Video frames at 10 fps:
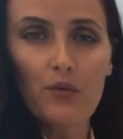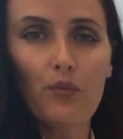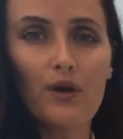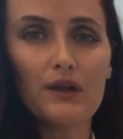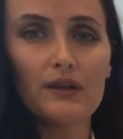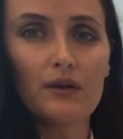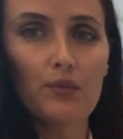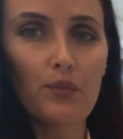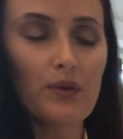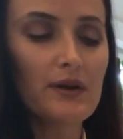When
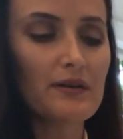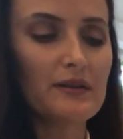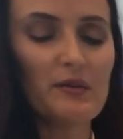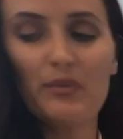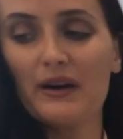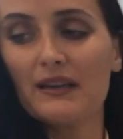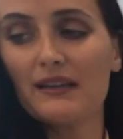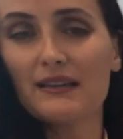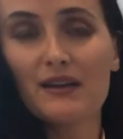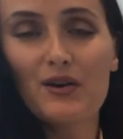we are in the
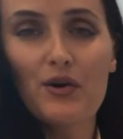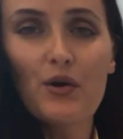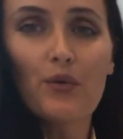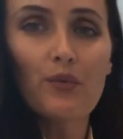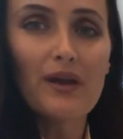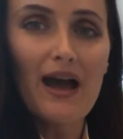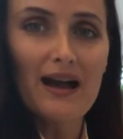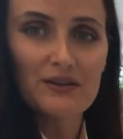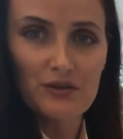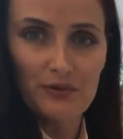bucket, we
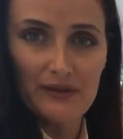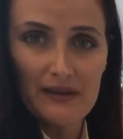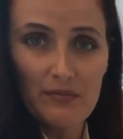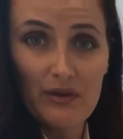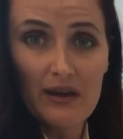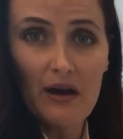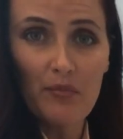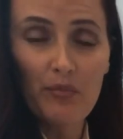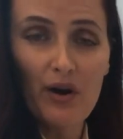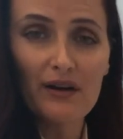actually
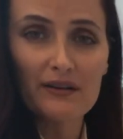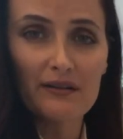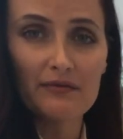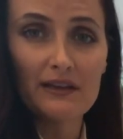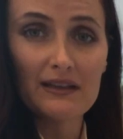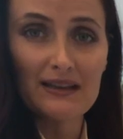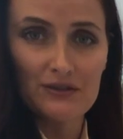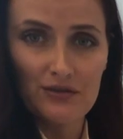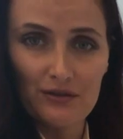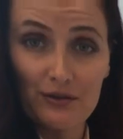become part of the
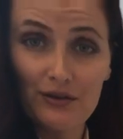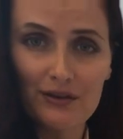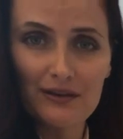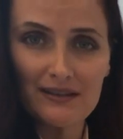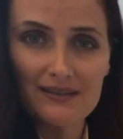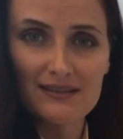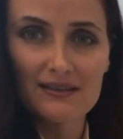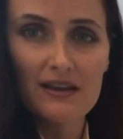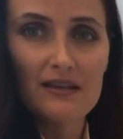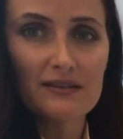electrical current.
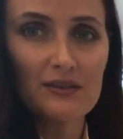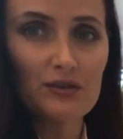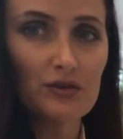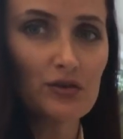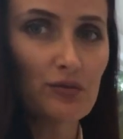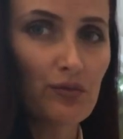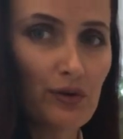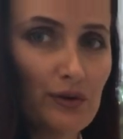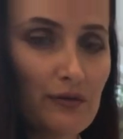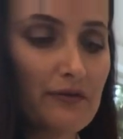This is a
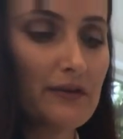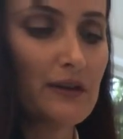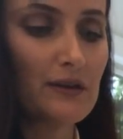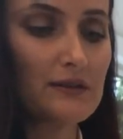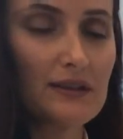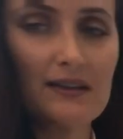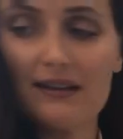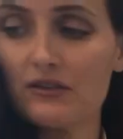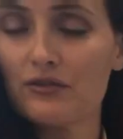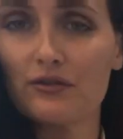toroidal field
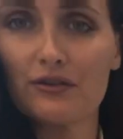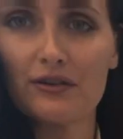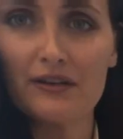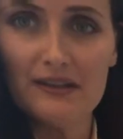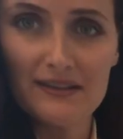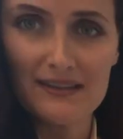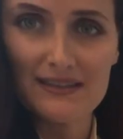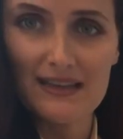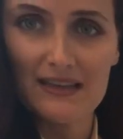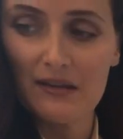electrical current that's
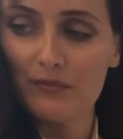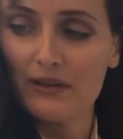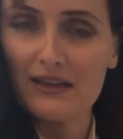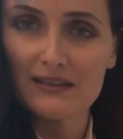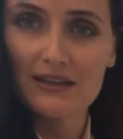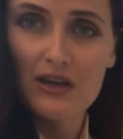taking place.